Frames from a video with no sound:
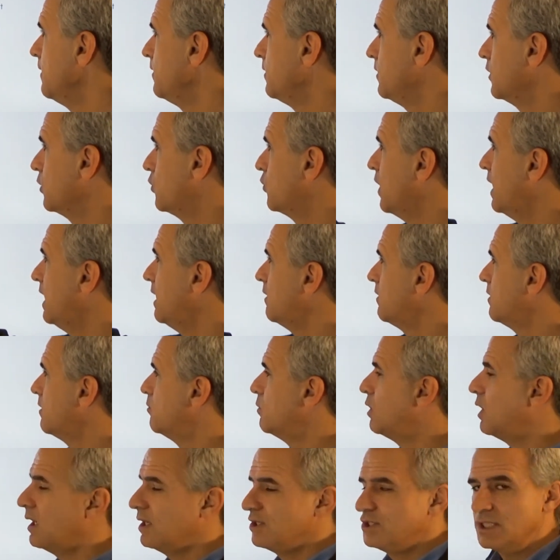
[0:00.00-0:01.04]
The greater the
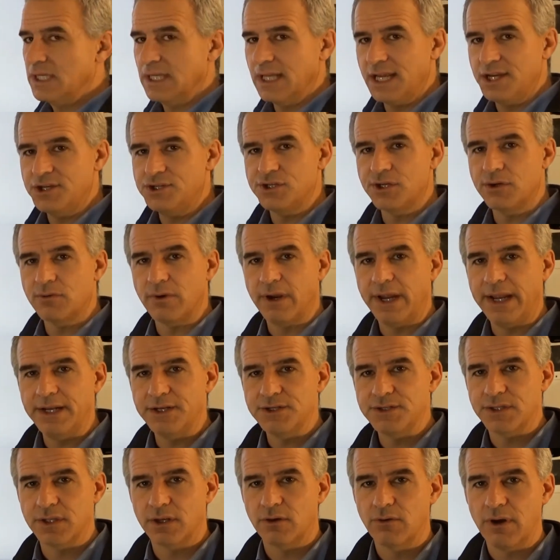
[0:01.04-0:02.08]
modulation
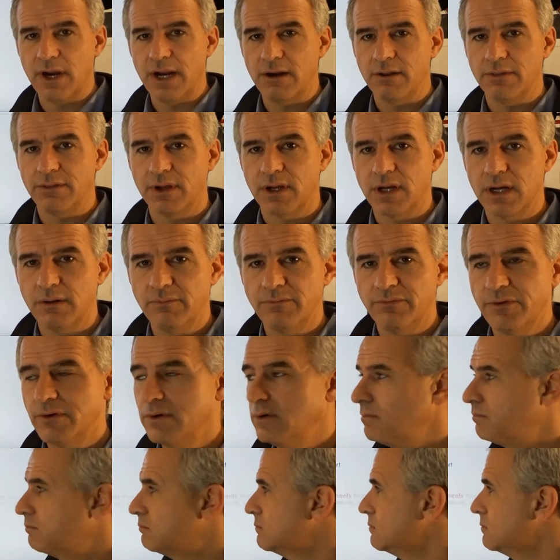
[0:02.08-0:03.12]
range, the greater the comfort.